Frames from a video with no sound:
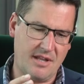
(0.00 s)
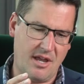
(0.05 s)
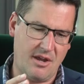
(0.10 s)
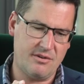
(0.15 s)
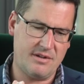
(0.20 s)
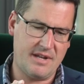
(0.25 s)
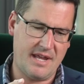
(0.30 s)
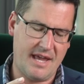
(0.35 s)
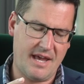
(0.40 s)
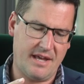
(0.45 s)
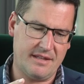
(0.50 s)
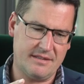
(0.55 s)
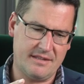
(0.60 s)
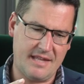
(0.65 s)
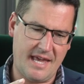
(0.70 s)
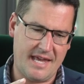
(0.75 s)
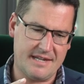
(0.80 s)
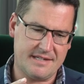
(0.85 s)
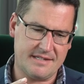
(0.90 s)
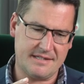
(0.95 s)
no doubt
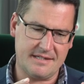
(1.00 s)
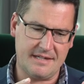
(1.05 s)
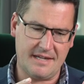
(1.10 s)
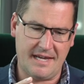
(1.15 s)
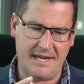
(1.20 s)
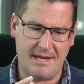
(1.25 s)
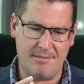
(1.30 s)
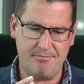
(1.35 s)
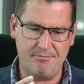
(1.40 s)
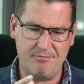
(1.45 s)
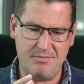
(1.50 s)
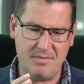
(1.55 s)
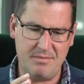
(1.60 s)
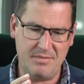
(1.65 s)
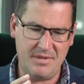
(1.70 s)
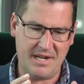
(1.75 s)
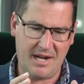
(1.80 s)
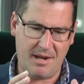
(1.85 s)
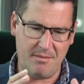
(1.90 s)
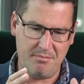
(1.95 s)
that um,
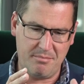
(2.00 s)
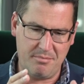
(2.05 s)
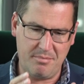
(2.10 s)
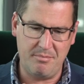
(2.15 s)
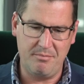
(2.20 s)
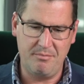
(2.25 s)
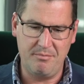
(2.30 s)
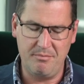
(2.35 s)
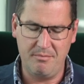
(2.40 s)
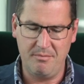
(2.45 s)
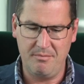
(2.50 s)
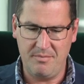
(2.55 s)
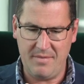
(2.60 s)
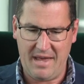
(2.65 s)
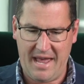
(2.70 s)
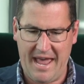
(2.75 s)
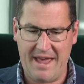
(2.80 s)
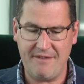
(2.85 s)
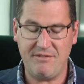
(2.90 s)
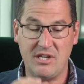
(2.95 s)
you know
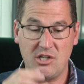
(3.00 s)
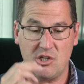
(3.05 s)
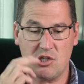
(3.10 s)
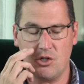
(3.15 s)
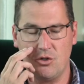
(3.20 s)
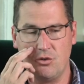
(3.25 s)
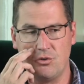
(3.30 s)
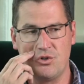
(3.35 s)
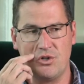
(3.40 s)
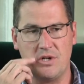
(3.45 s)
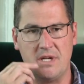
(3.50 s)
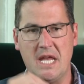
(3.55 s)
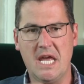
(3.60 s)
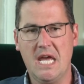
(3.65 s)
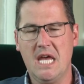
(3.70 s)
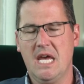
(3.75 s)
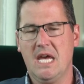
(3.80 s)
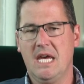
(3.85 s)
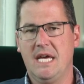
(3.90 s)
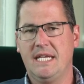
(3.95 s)
having children
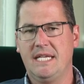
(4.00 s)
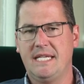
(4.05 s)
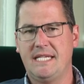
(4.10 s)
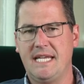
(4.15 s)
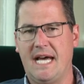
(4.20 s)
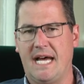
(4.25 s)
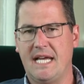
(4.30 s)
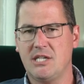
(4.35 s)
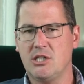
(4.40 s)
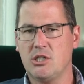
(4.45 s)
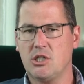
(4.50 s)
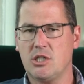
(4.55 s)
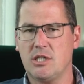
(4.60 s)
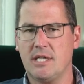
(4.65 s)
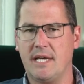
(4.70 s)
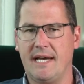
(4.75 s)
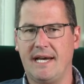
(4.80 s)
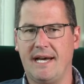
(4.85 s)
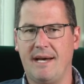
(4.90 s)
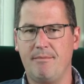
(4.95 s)
does
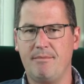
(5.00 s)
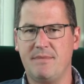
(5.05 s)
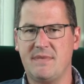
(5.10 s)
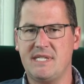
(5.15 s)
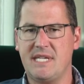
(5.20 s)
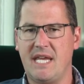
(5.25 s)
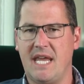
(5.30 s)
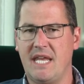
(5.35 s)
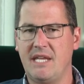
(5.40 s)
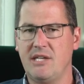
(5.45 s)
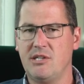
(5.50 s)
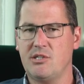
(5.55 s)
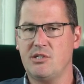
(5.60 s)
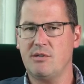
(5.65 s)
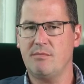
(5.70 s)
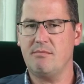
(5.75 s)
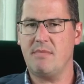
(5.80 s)
um, tend to